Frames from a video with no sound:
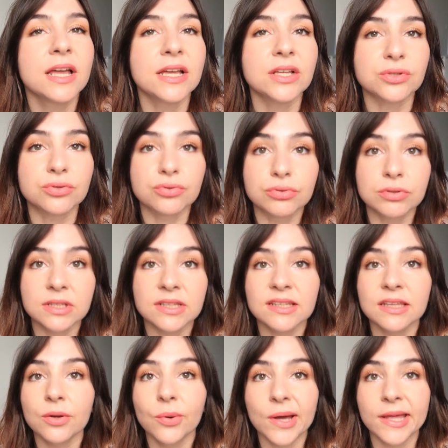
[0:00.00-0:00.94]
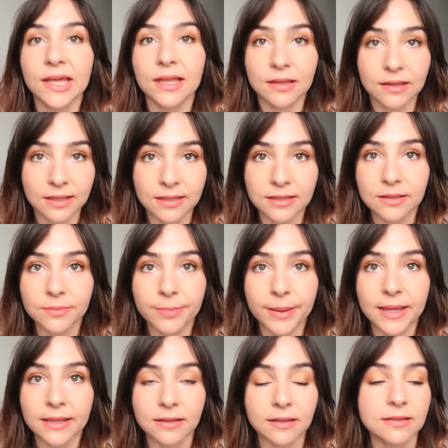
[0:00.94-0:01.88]
It's really quite a light
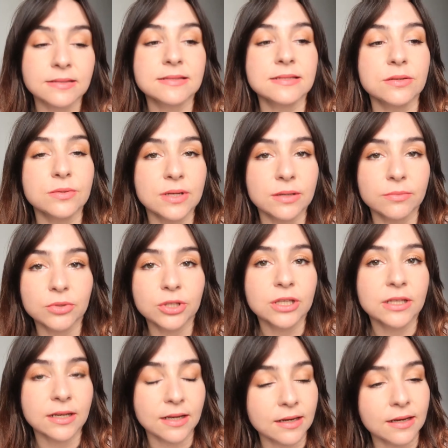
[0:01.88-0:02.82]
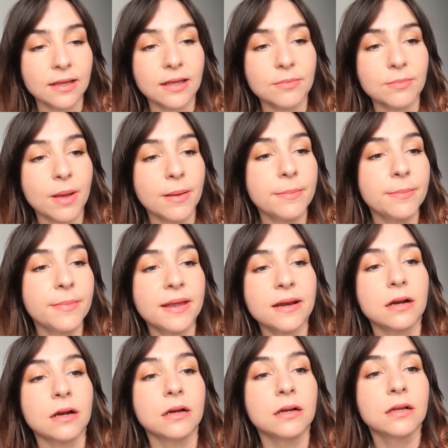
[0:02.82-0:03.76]
pink. See, when I'm looking at it in my
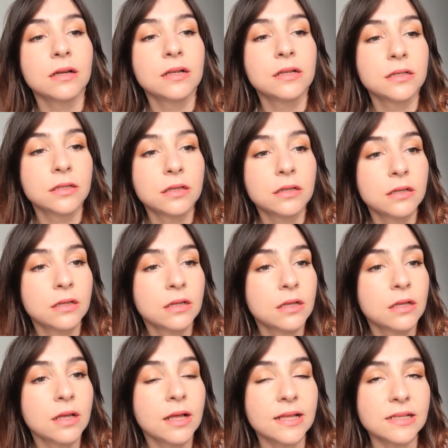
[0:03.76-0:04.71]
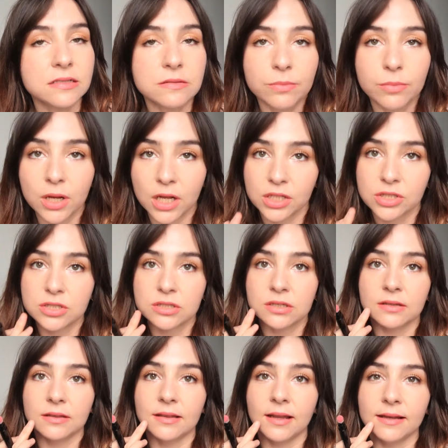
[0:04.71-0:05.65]
mirror, it's much
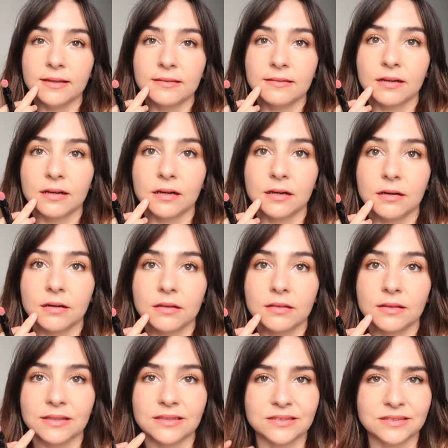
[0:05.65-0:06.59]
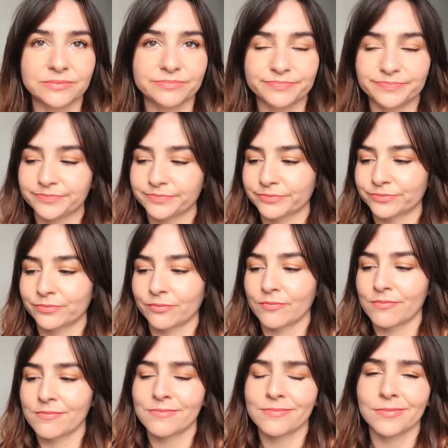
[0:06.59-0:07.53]
lighter, like
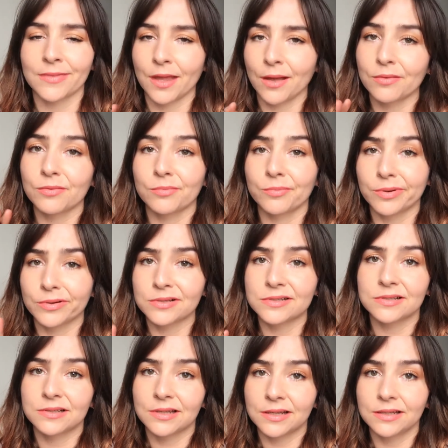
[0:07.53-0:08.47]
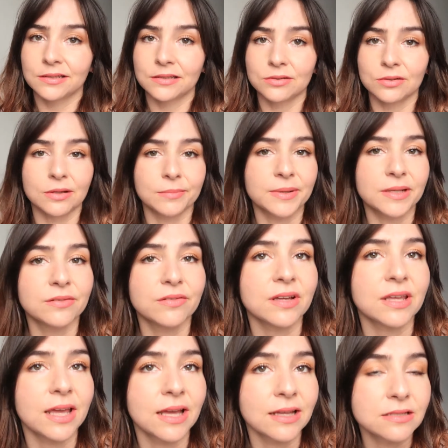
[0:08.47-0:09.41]
borderlining on a bit of a
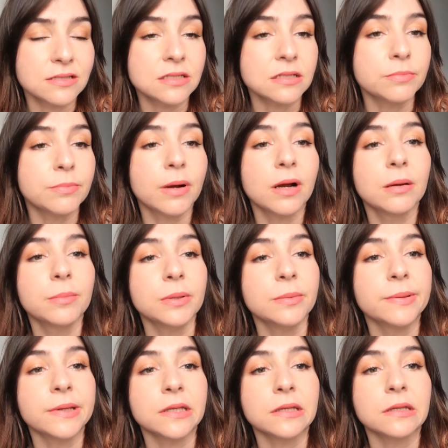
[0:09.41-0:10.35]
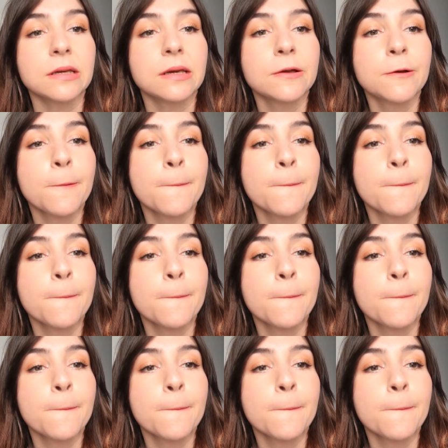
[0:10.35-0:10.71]
candy Barbie pink.